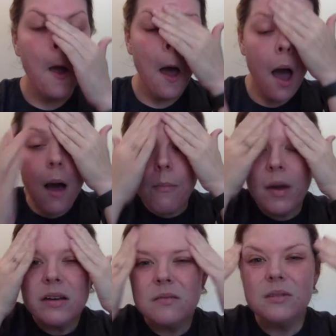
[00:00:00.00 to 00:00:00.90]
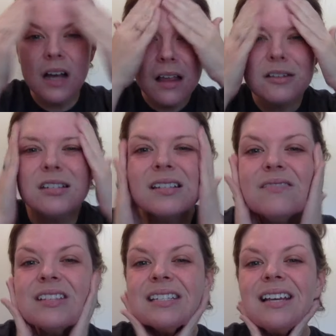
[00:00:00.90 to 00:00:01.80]
My dermatologist
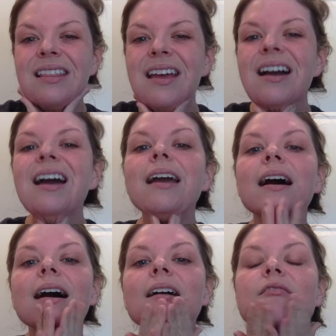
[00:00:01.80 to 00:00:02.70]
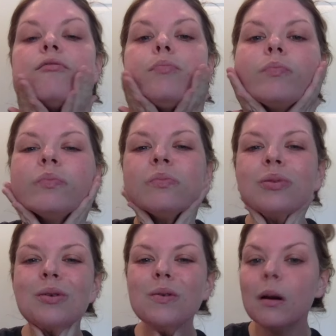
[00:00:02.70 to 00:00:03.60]
even said like I have
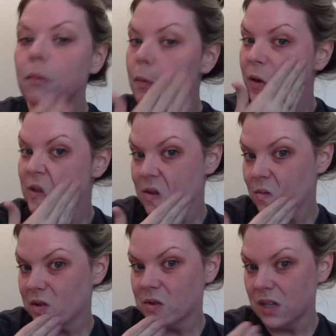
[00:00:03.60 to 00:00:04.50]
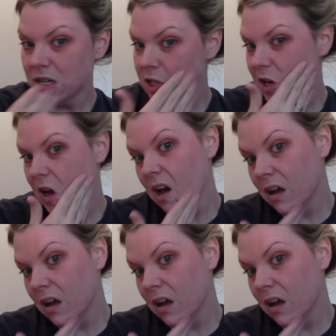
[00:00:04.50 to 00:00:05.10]
probably some rosacea.